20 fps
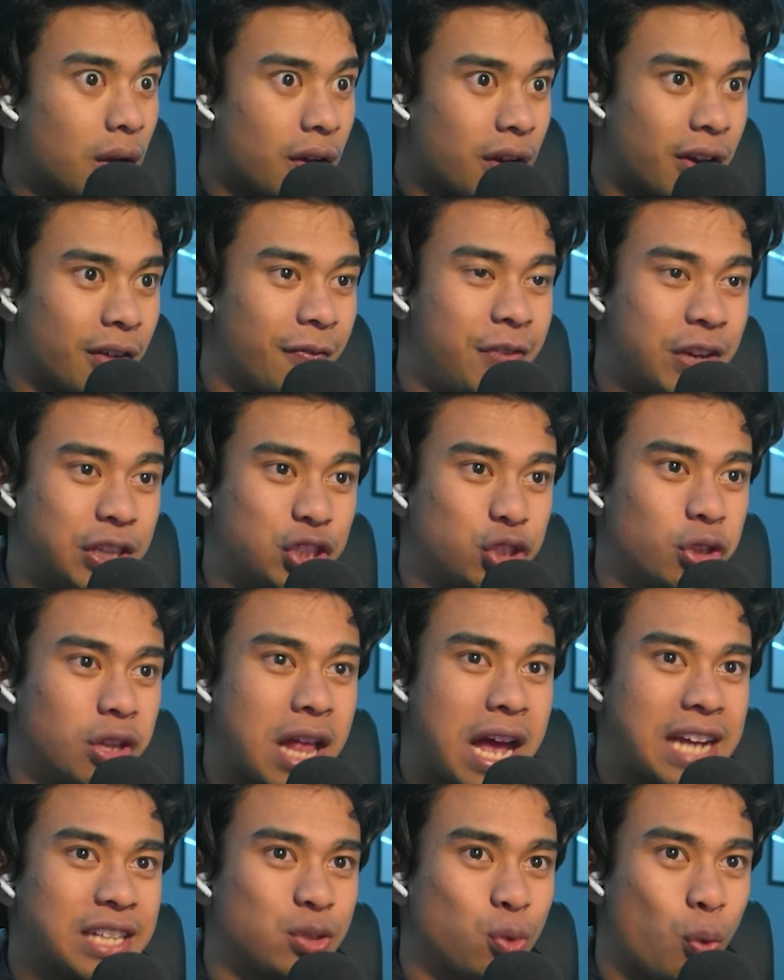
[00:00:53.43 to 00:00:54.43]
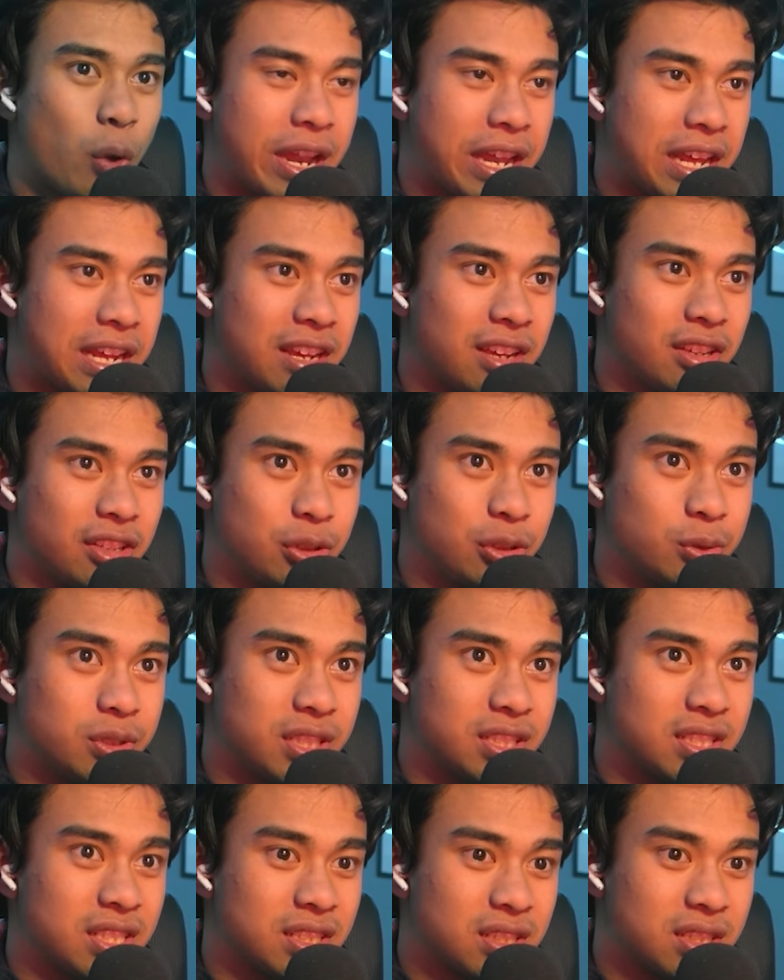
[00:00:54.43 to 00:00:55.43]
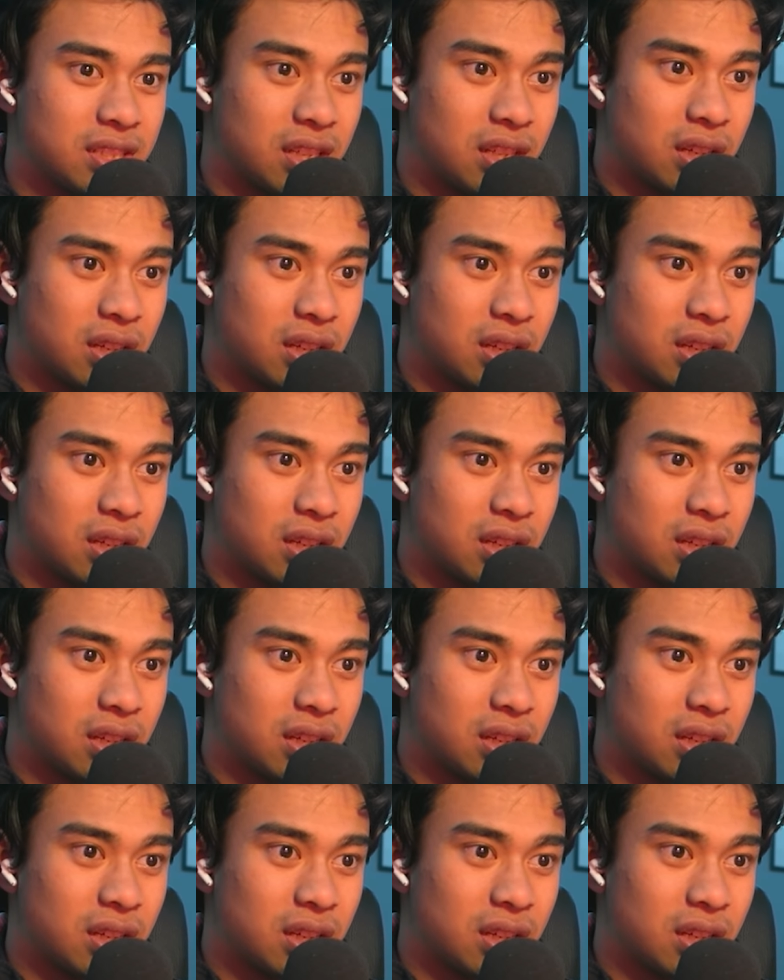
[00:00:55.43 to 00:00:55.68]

Visualize winning uses his.